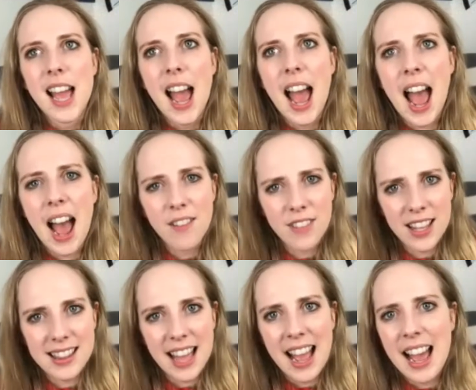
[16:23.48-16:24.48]
having
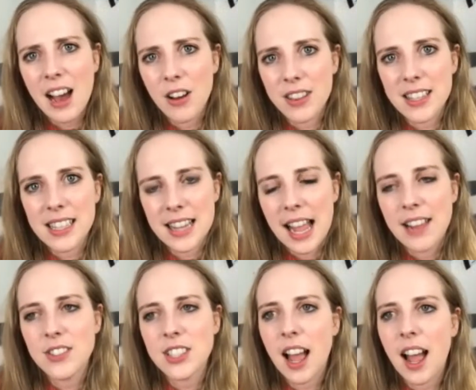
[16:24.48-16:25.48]
that healthy
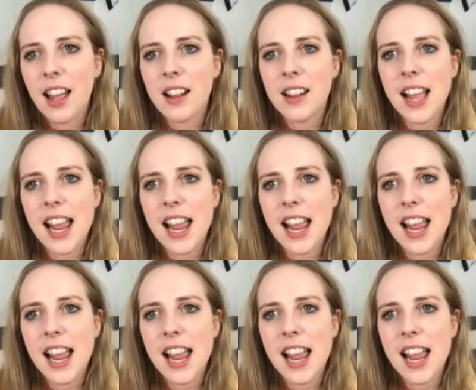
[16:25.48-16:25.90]
lifestyle